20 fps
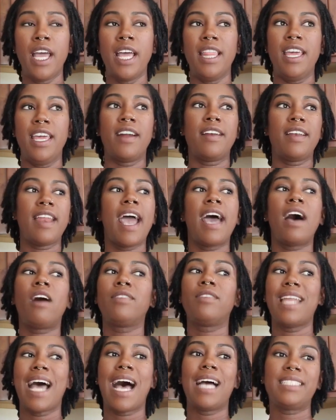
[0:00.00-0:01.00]
They're now
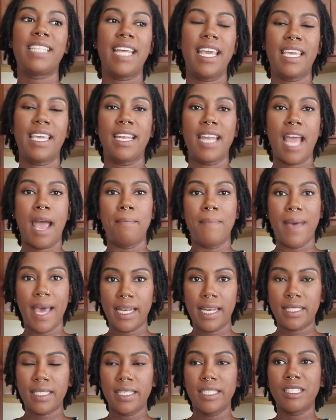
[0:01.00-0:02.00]
not taking that
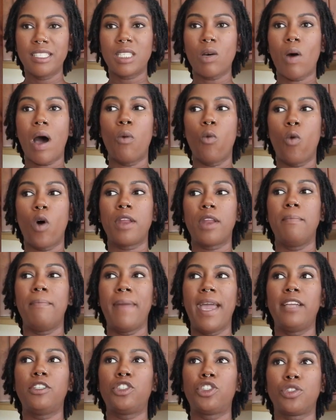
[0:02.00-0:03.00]
medicine, so I want to
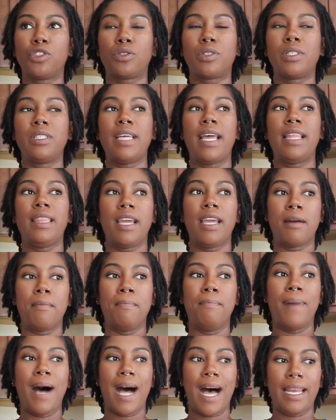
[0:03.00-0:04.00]
make sure that their
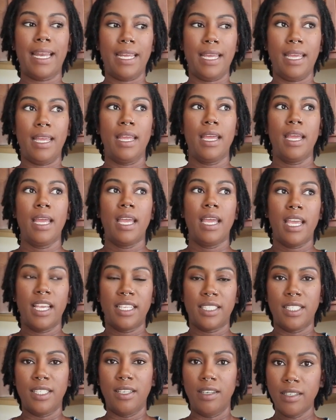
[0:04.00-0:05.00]
body
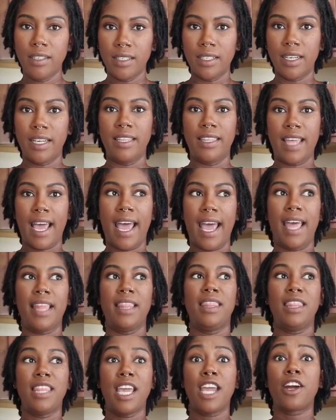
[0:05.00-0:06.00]
is good,
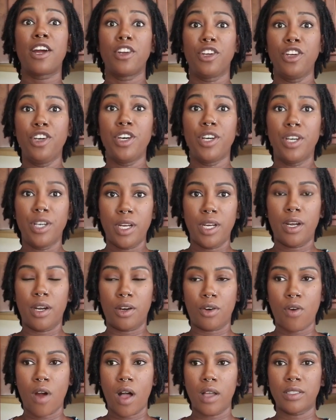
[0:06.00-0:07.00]
that they're good
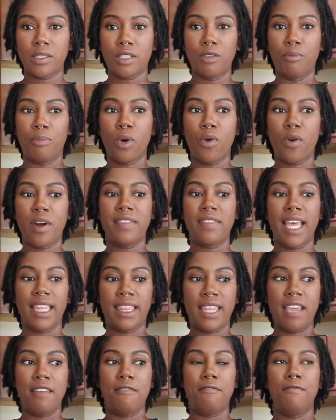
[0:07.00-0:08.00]
across the board, that
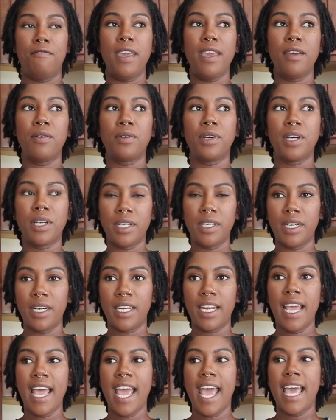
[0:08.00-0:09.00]
they feel
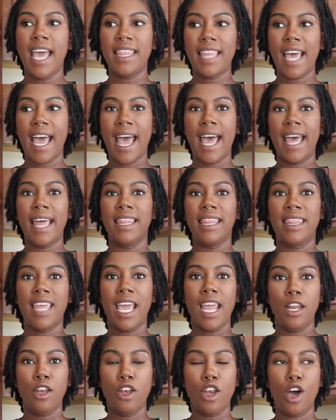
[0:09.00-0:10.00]
good, and that
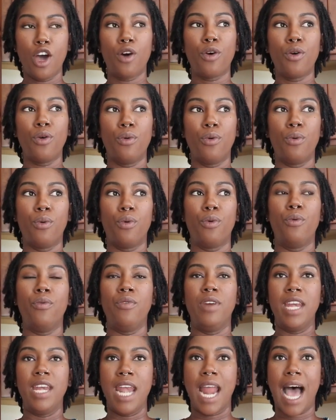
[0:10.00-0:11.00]
they know
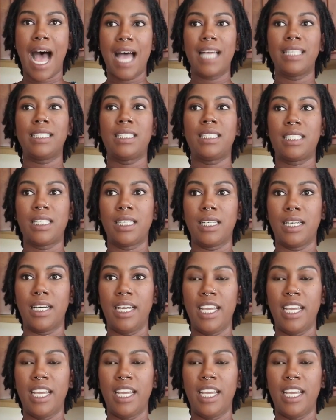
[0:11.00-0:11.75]
not to